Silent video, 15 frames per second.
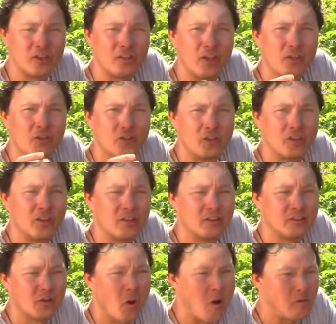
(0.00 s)
And the other thing
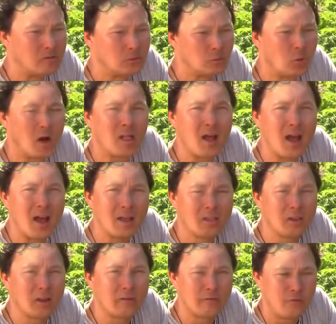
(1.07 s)
is, while I
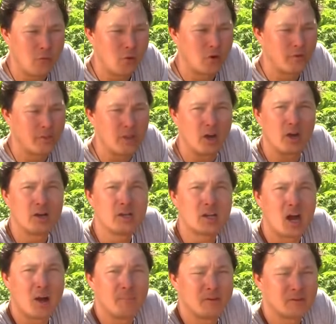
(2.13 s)
look for the
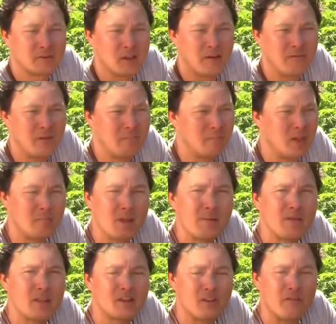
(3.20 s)
uncommon stuff, and there may
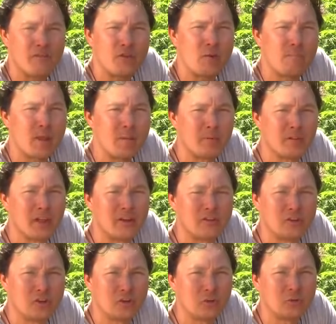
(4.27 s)
be a few people
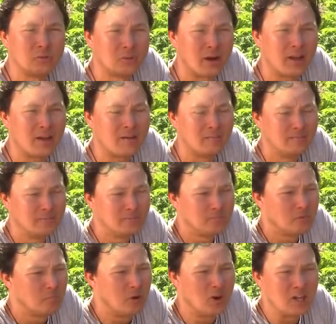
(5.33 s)
that do, right?
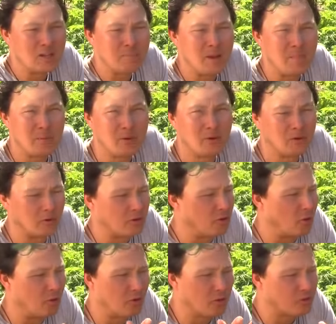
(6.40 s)
Most people
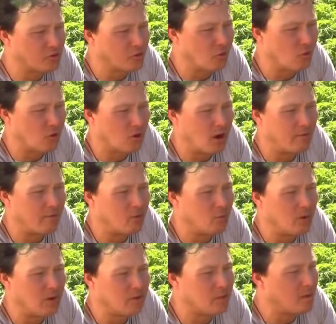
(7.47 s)
go to the store every
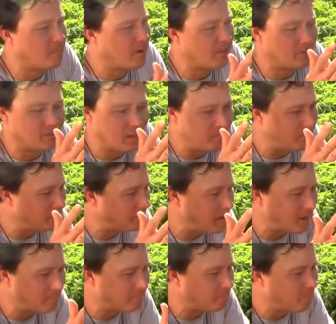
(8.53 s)
week, they buy the same
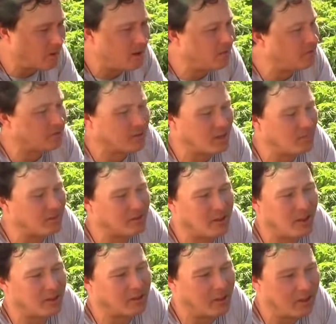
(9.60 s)
exact bread, the same
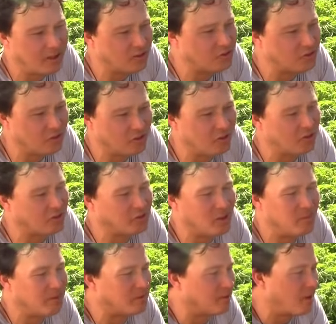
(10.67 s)
exact canned chili, the
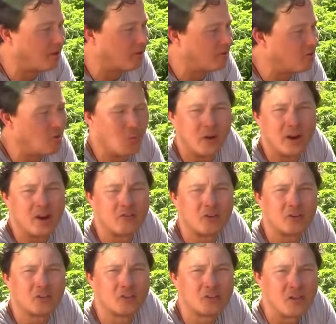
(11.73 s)
same exact, you know,
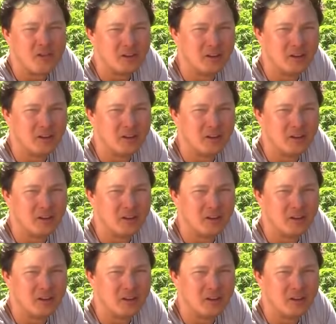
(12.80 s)
whatevers.